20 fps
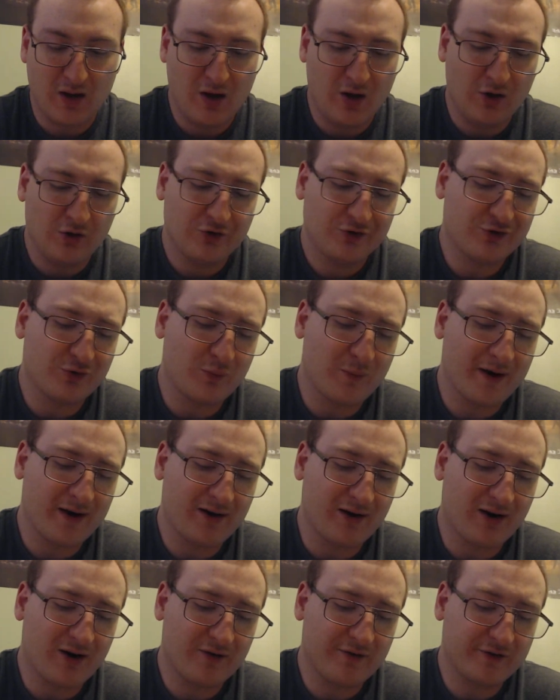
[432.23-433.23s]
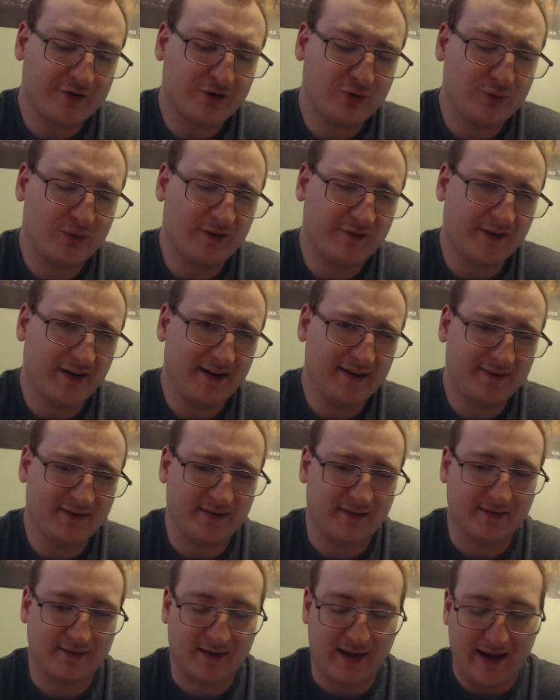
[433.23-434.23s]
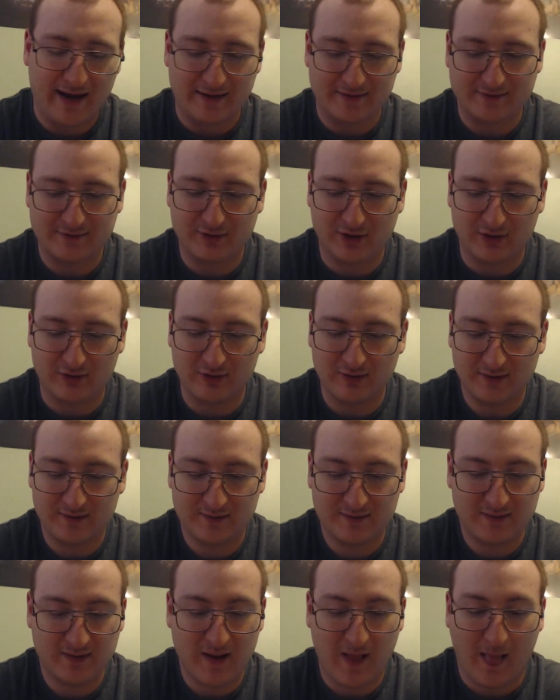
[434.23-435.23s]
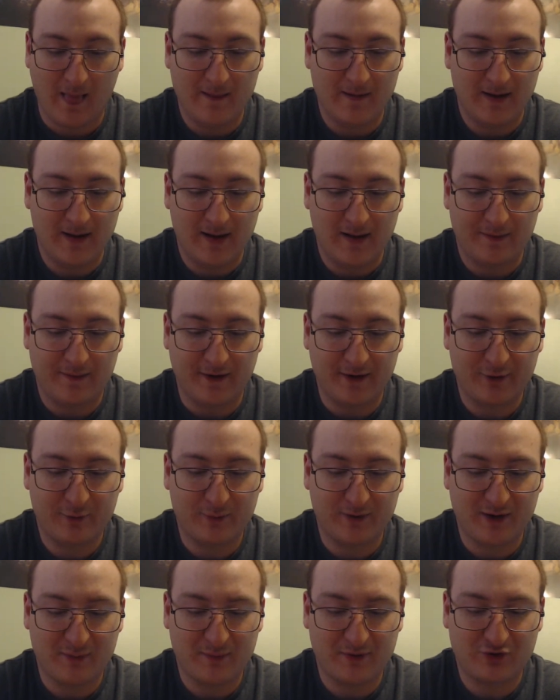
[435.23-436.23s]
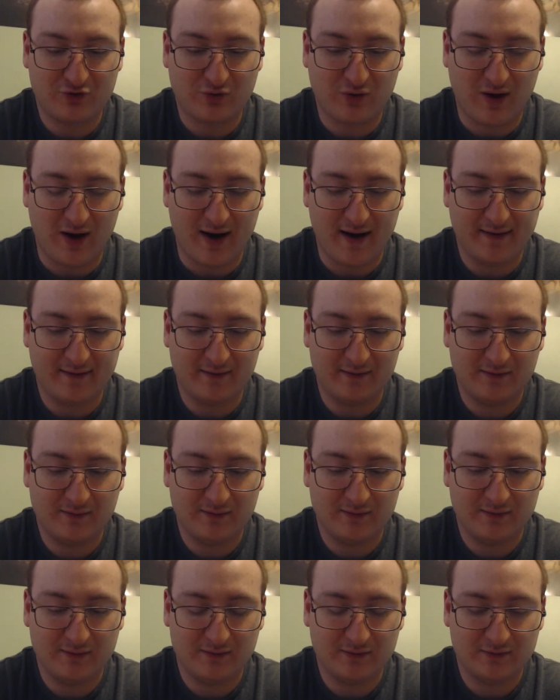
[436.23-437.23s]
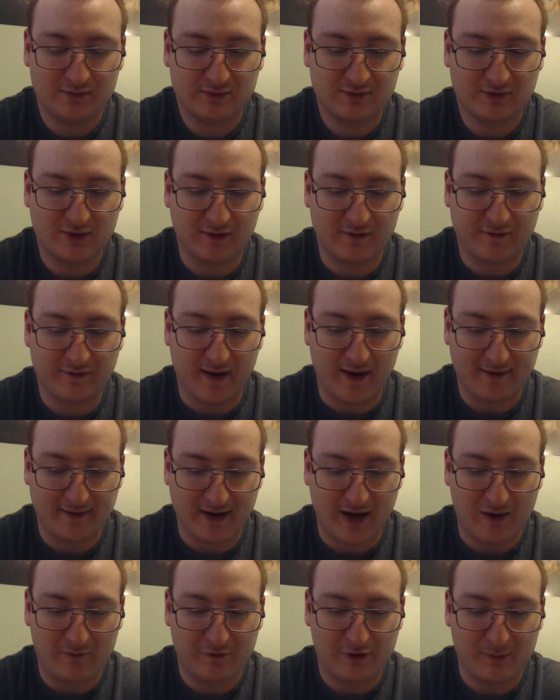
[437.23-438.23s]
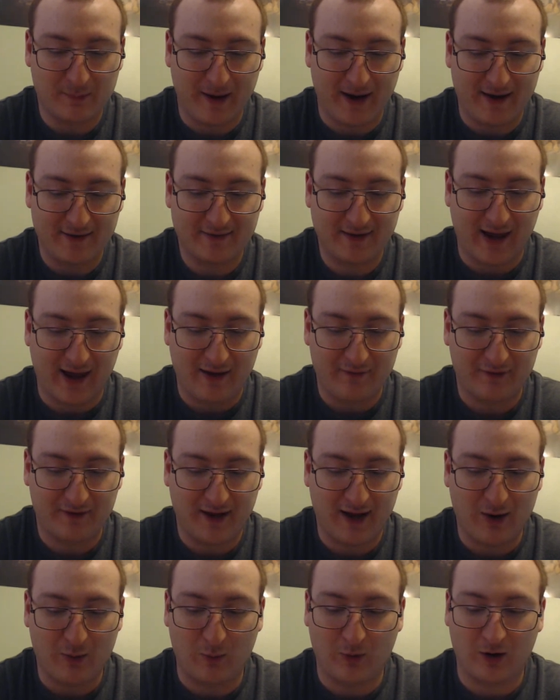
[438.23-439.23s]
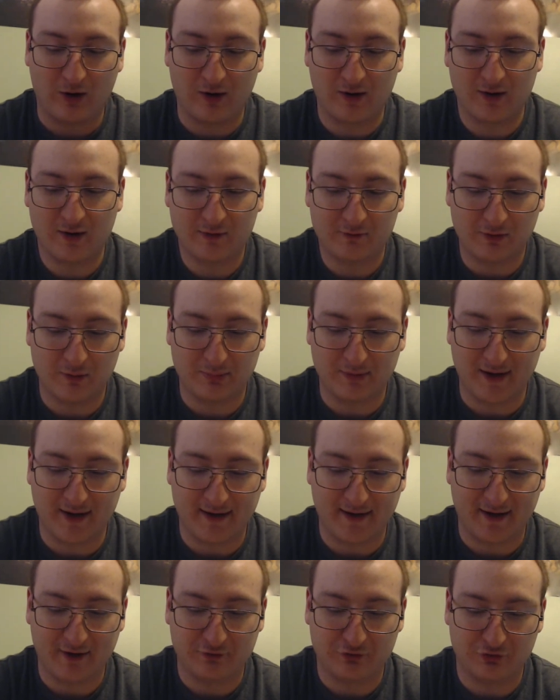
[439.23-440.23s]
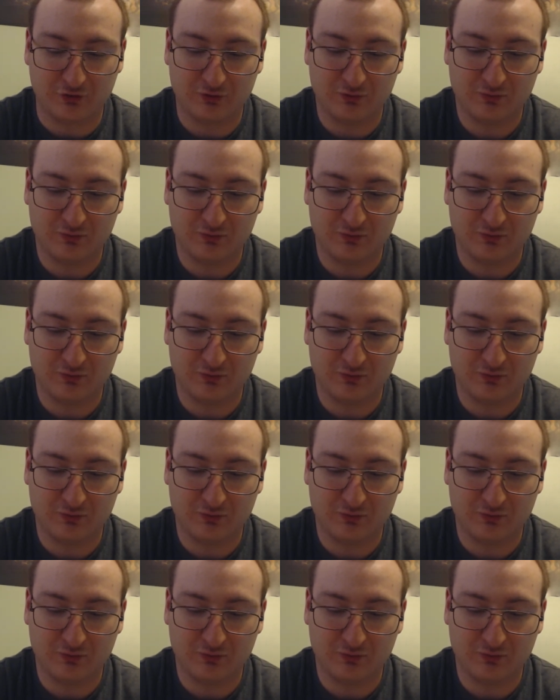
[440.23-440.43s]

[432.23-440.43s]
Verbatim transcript: So where are the two devices? asked Douglas. That is what I've been trying to find out for the past half an hour, replied Andrew.